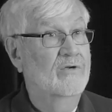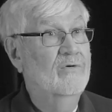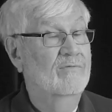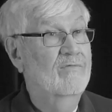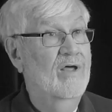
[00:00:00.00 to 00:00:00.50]
to do
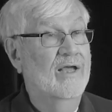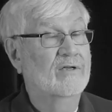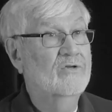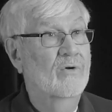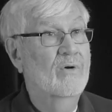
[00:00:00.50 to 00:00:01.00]
it in
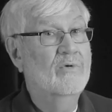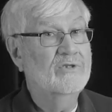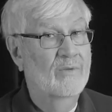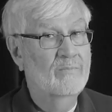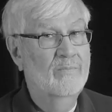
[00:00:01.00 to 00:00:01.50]
flight. So it
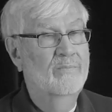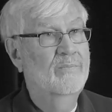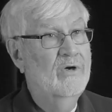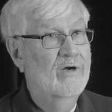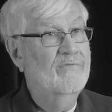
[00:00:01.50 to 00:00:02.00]
was a
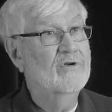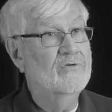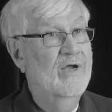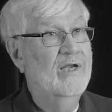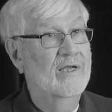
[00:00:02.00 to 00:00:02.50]
period of your
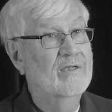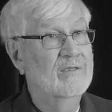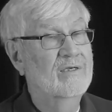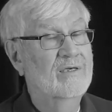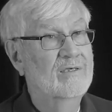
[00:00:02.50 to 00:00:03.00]
training.
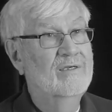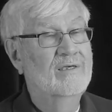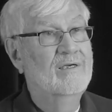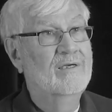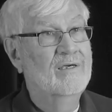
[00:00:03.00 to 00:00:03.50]

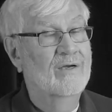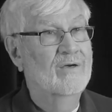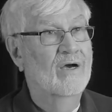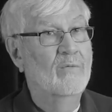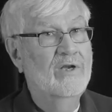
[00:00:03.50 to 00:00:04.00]

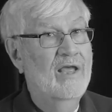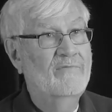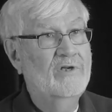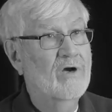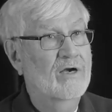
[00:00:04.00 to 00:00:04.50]
We didn't have
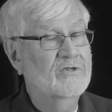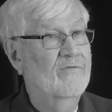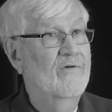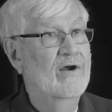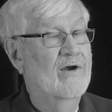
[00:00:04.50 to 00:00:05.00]
any targets to
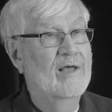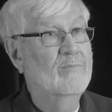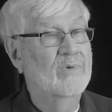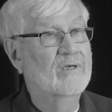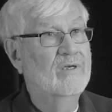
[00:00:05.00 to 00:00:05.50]
fire
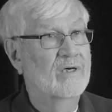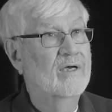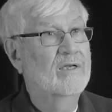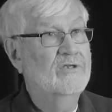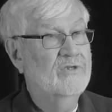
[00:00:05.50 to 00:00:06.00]
at, but
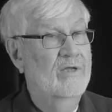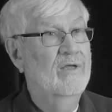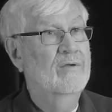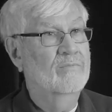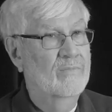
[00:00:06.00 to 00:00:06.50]
at least I
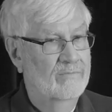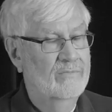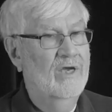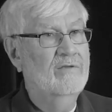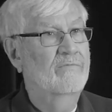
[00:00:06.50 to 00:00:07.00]

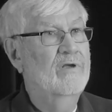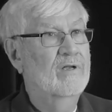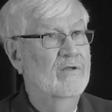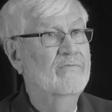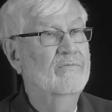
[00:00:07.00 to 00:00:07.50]
got the
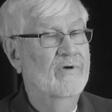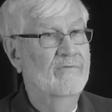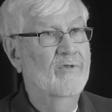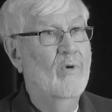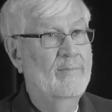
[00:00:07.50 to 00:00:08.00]
feel
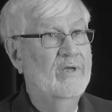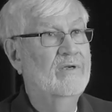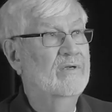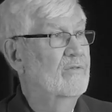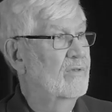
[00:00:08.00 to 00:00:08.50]
of the
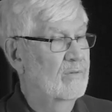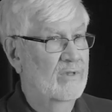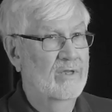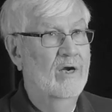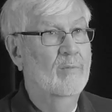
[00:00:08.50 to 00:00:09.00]
weapon and
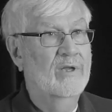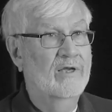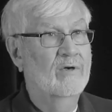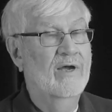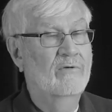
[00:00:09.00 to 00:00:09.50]
the
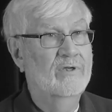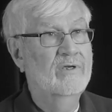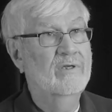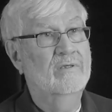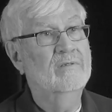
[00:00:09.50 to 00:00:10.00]
airplane around
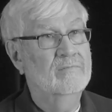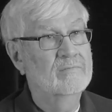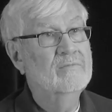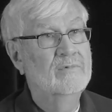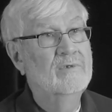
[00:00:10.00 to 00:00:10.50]
it and
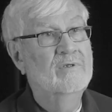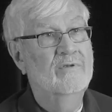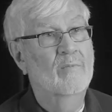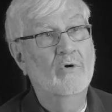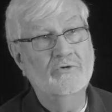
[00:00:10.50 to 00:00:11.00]

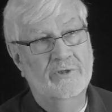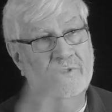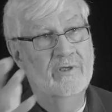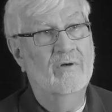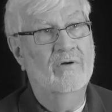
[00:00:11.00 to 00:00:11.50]
the
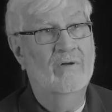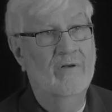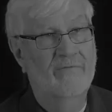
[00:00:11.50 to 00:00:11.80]
motion and all